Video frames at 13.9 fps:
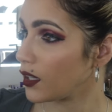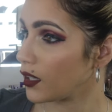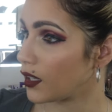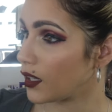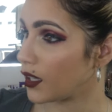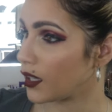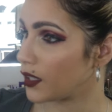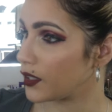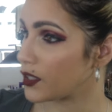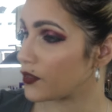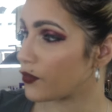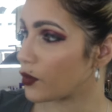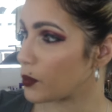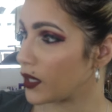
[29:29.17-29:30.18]

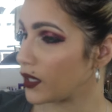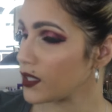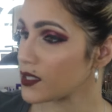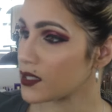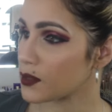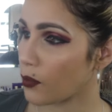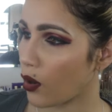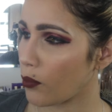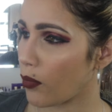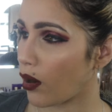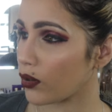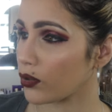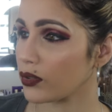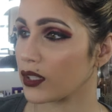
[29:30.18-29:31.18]
and for being a small
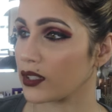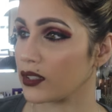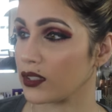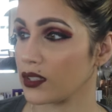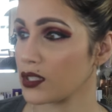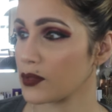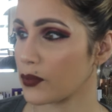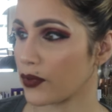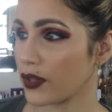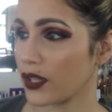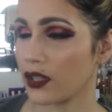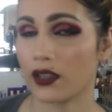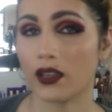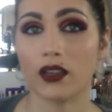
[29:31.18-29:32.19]
bottle it did
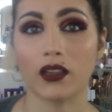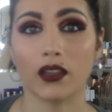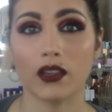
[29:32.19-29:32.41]
spray